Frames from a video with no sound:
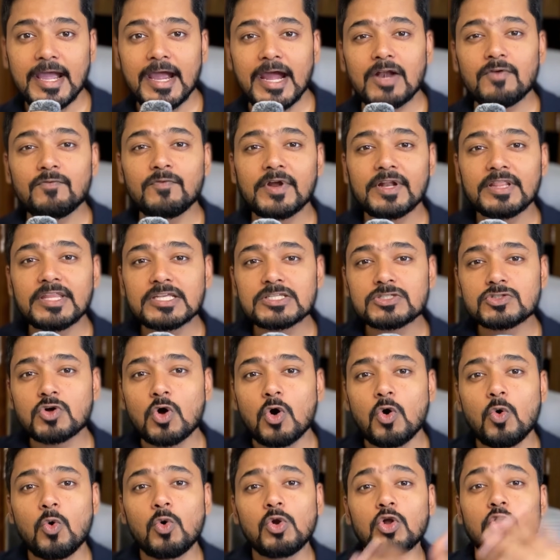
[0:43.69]
and where this
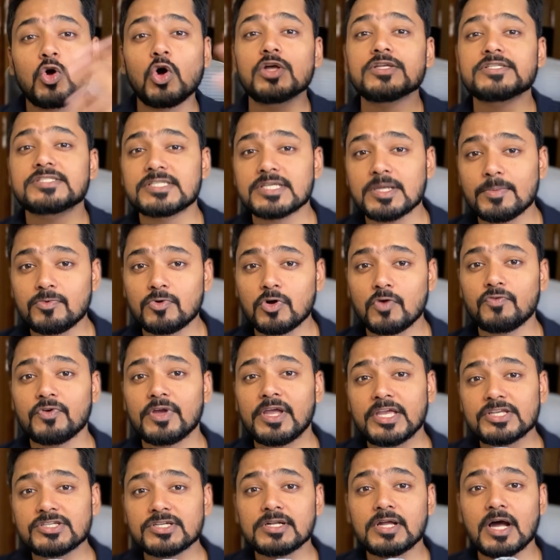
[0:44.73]
whole concept of
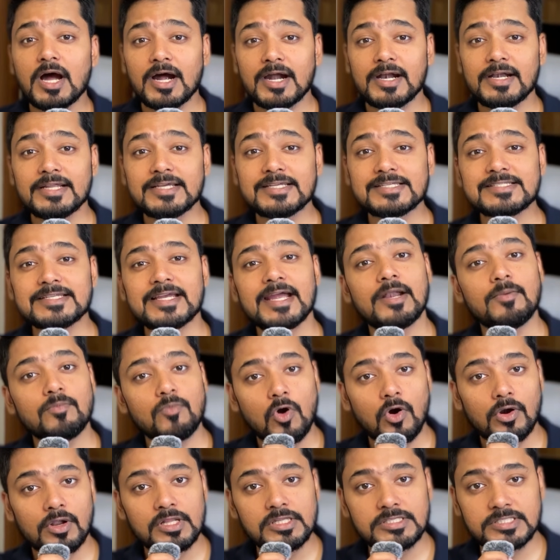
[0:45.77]
agent harness and
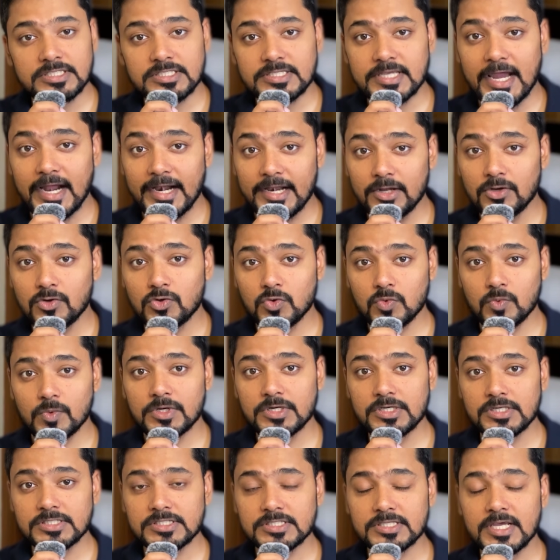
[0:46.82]
models is heading
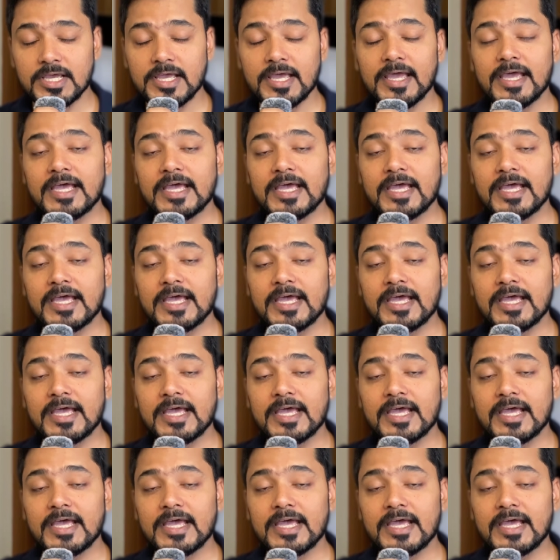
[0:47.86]
towards